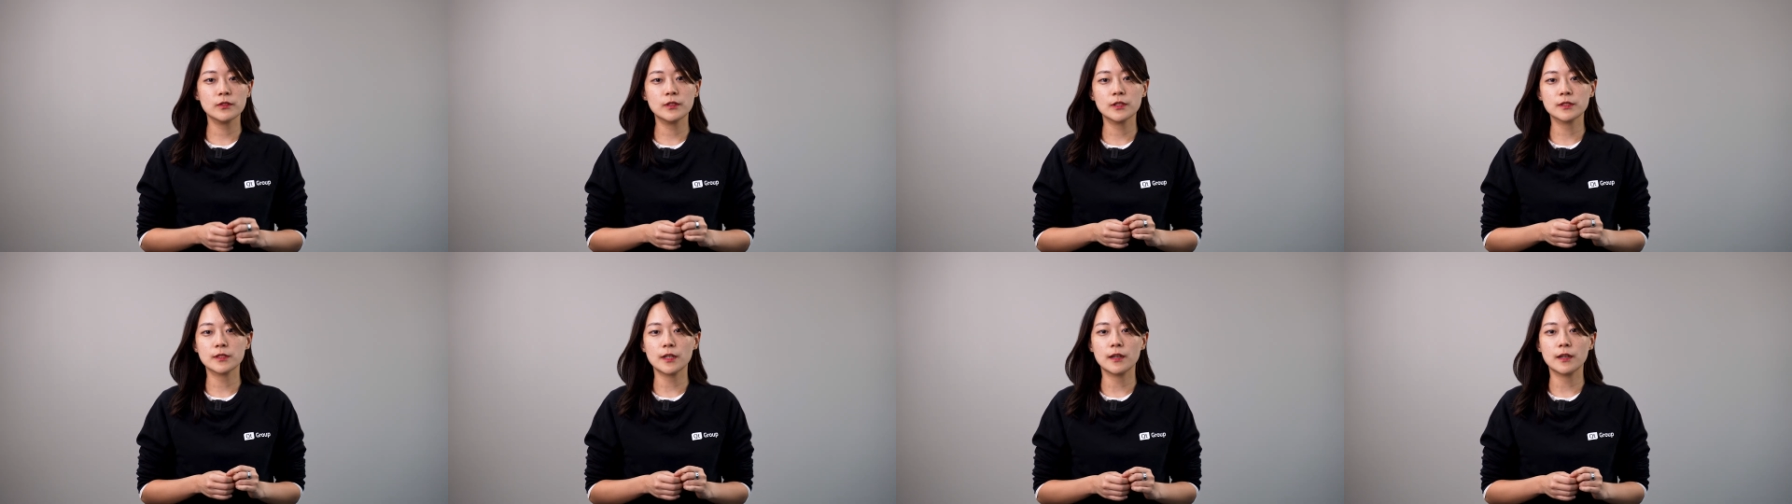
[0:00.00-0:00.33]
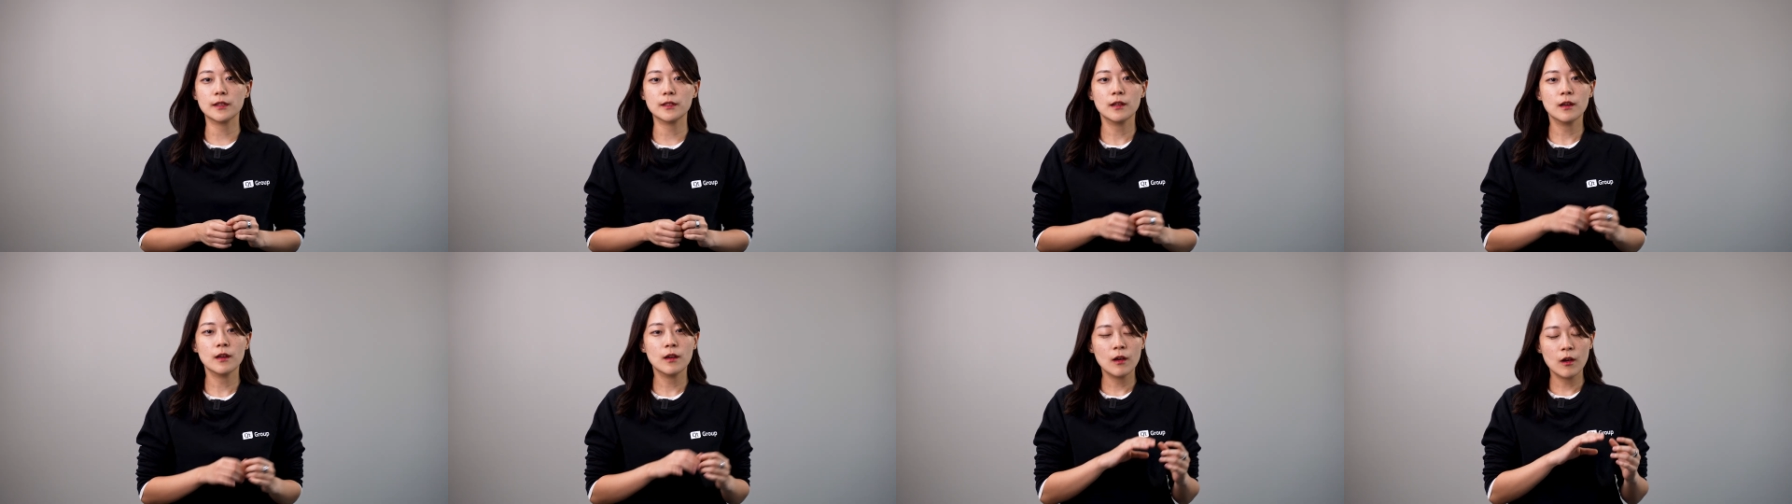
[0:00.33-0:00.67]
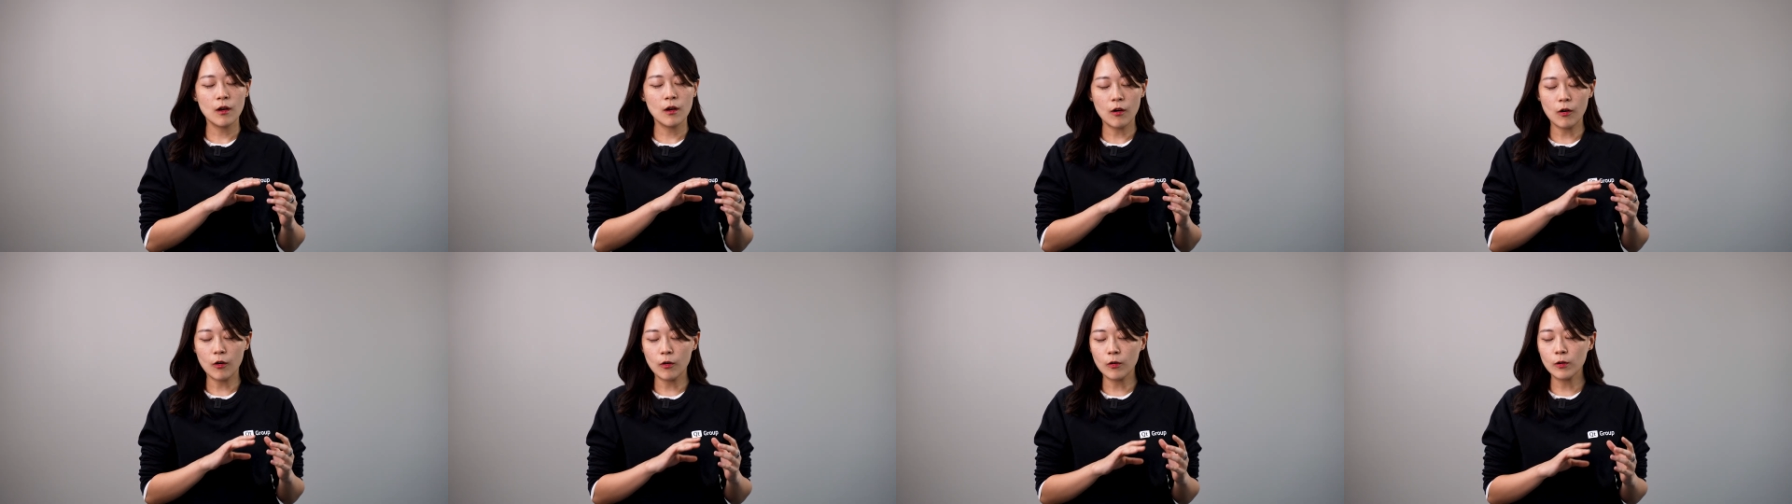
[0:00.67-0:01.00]
design
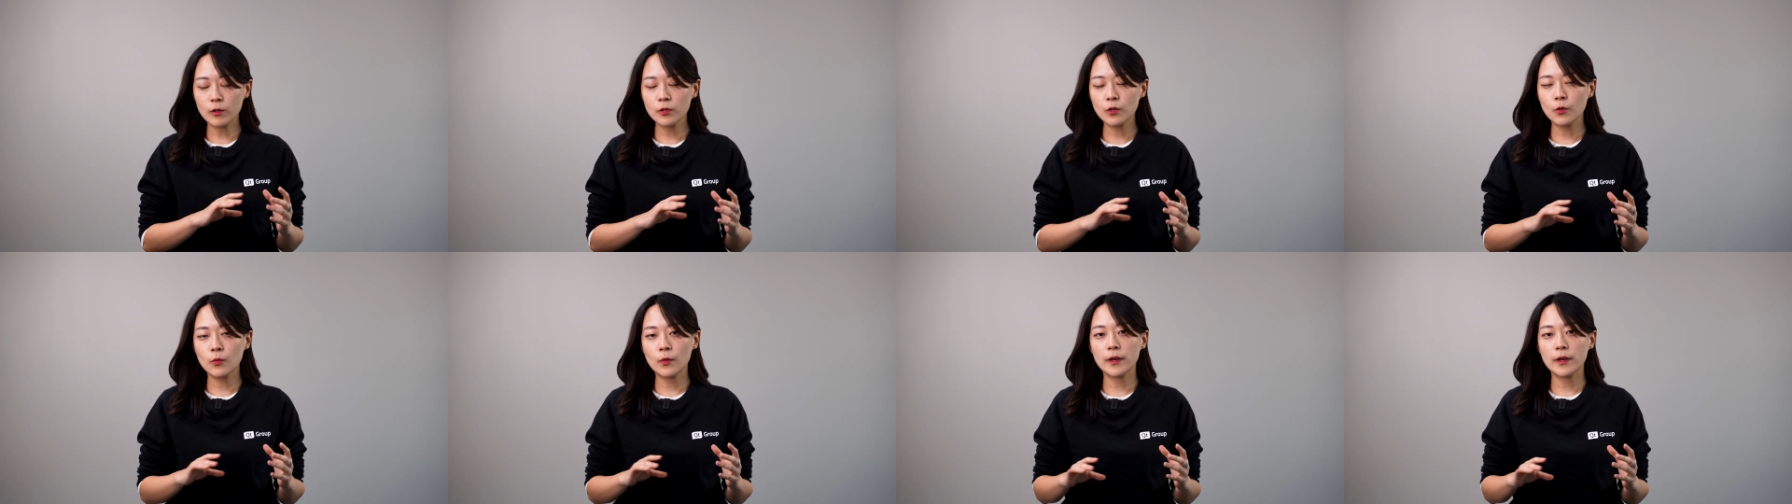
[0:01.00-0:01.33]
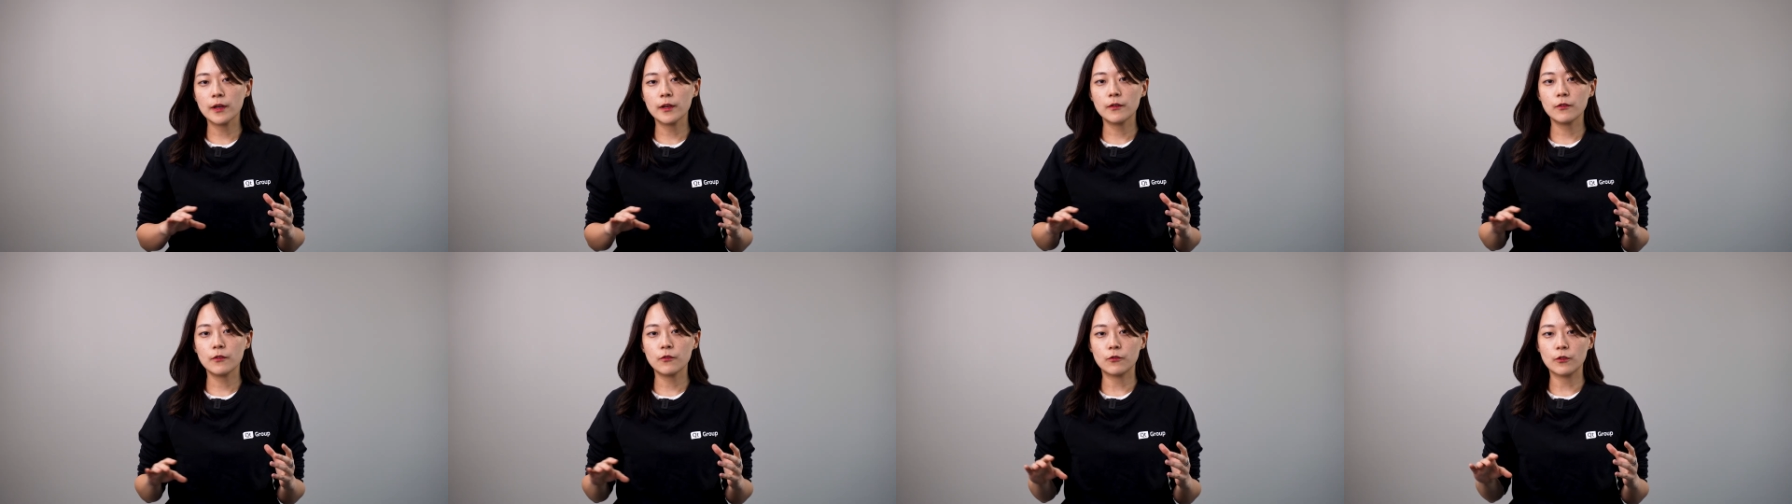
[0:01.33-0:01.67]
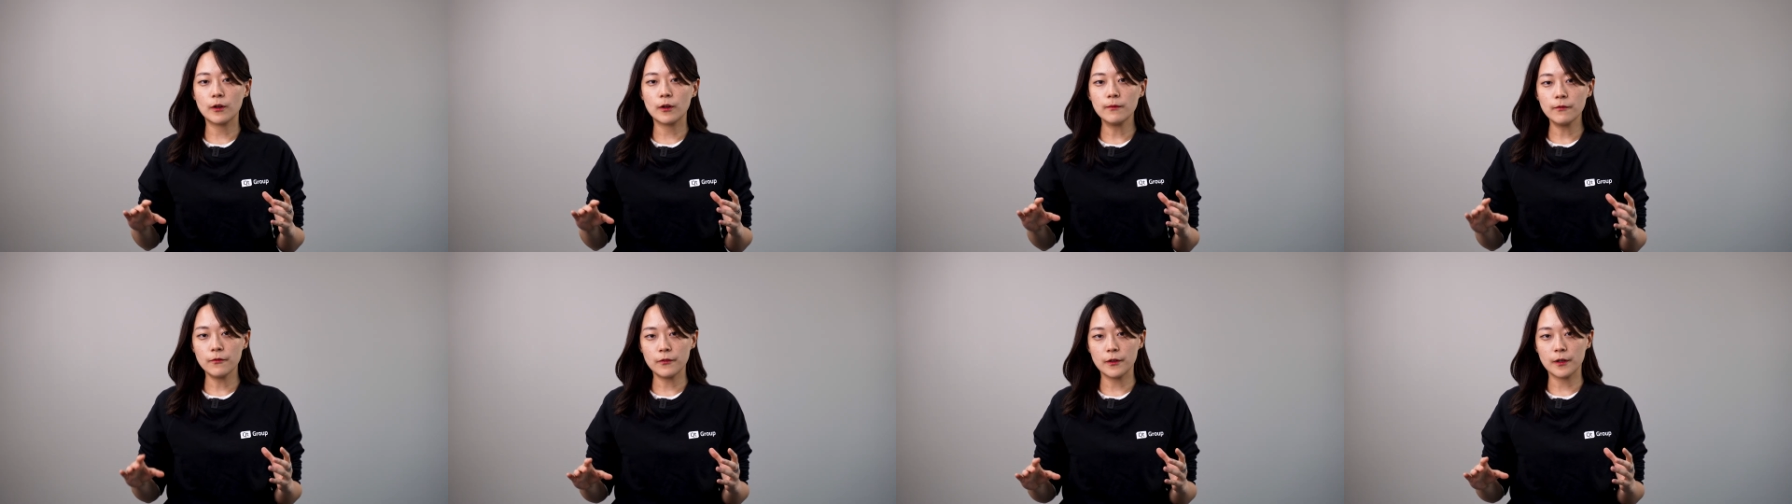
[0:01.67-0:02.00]
all the way
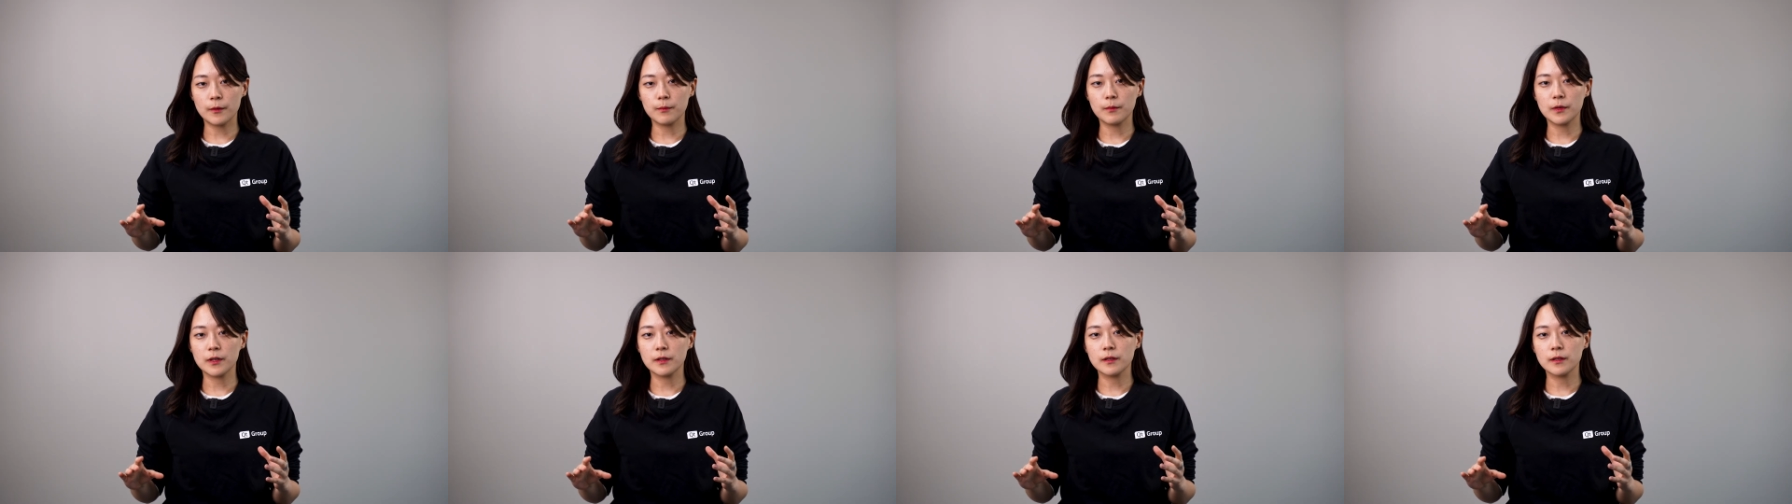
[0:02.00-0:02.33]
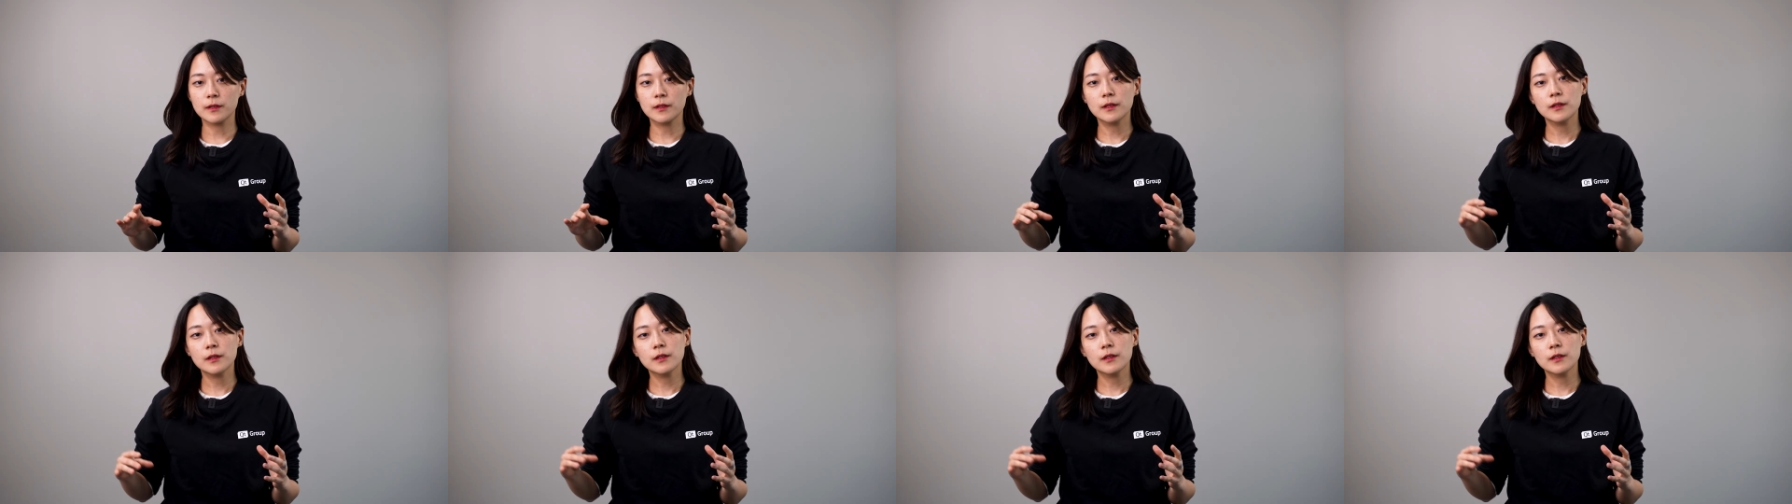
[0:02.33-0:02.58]
from Figma